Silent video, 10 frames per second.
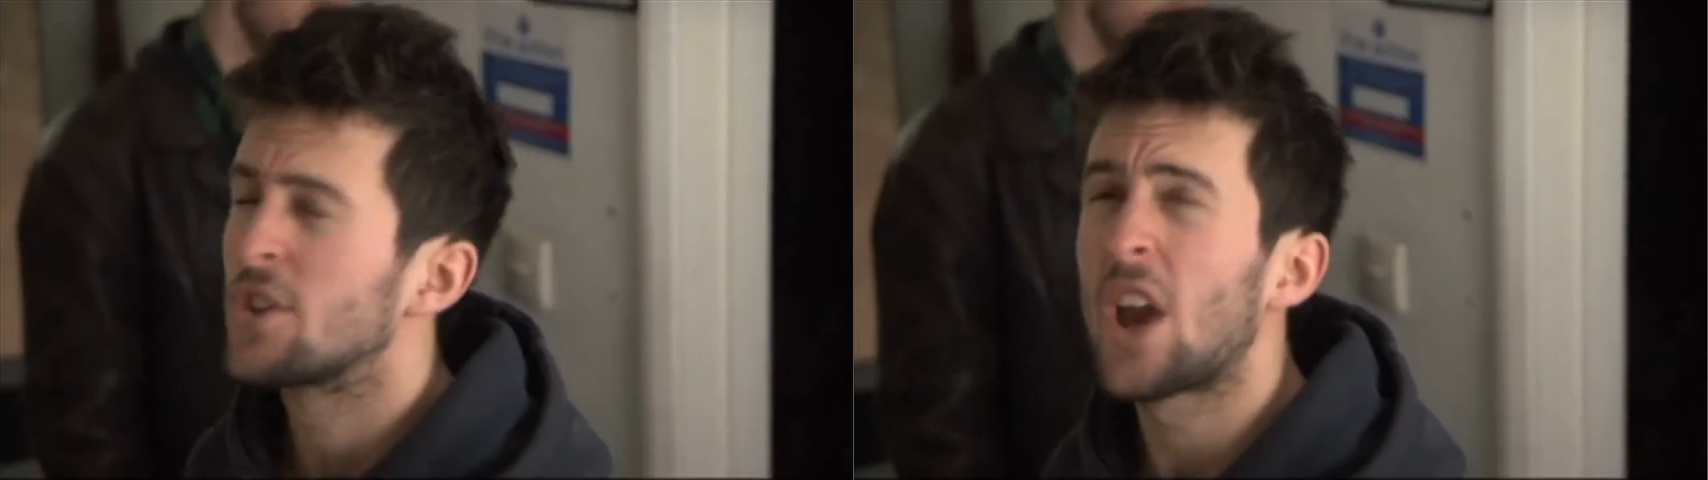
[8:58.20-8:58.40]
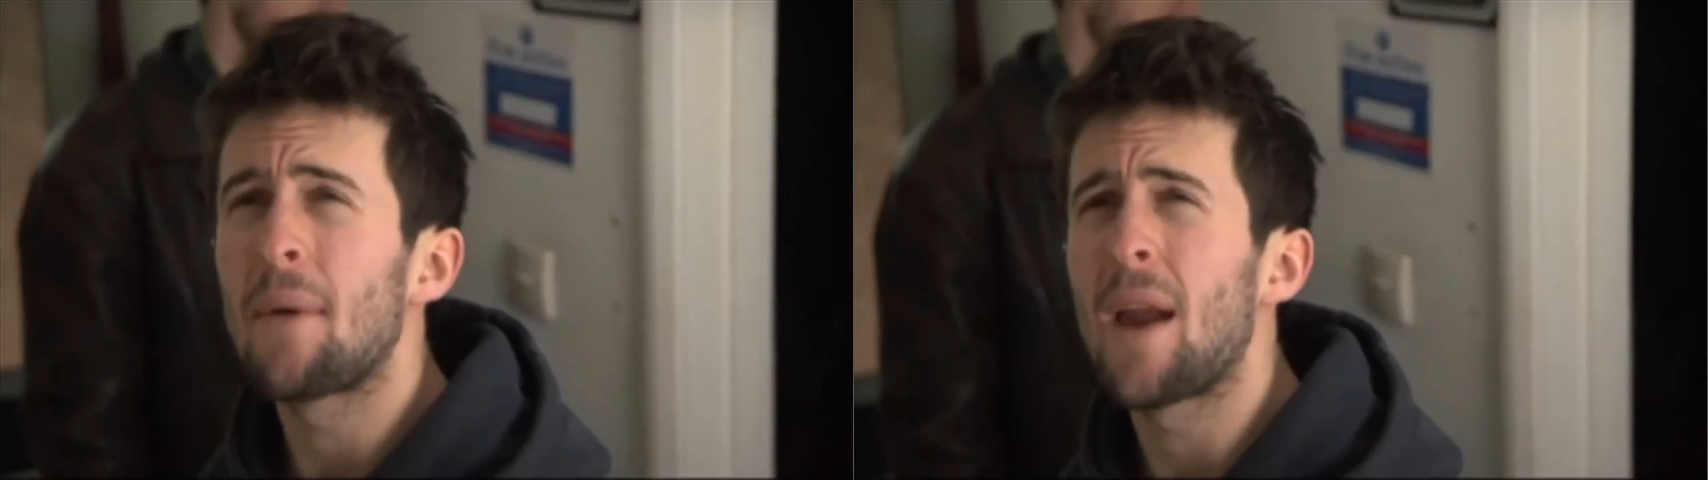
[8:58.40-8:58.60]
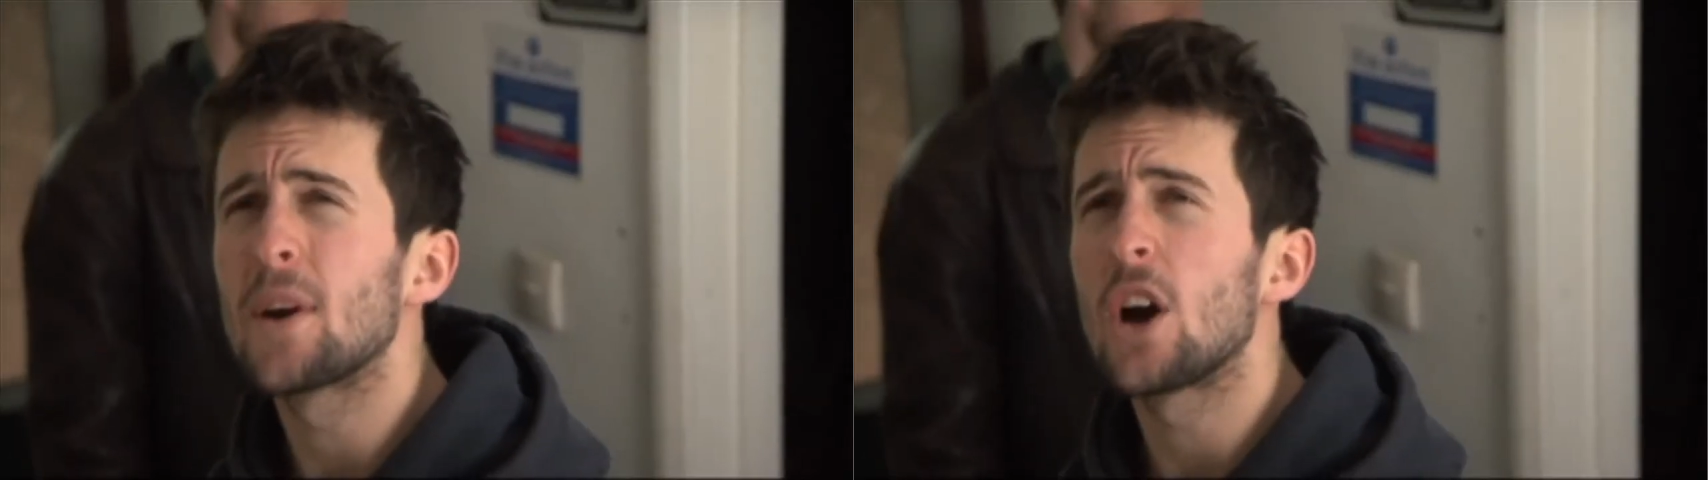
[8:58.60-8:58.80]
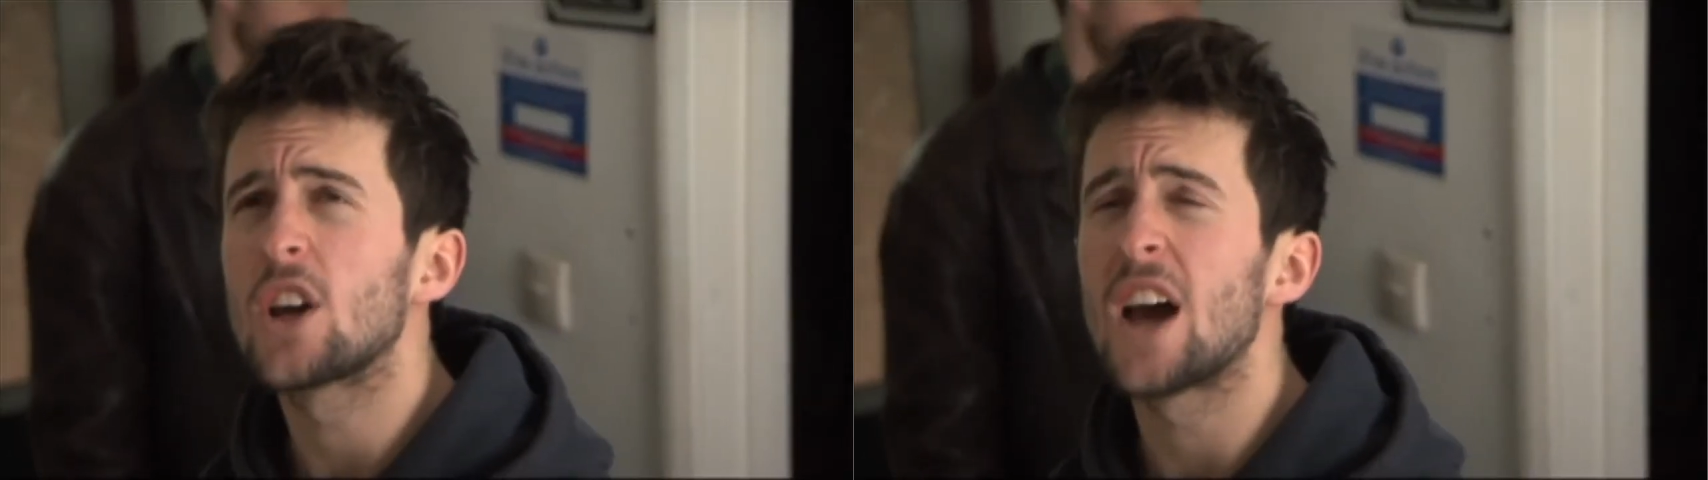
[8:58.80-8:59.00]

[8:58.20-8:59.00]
Jay, mate, we got a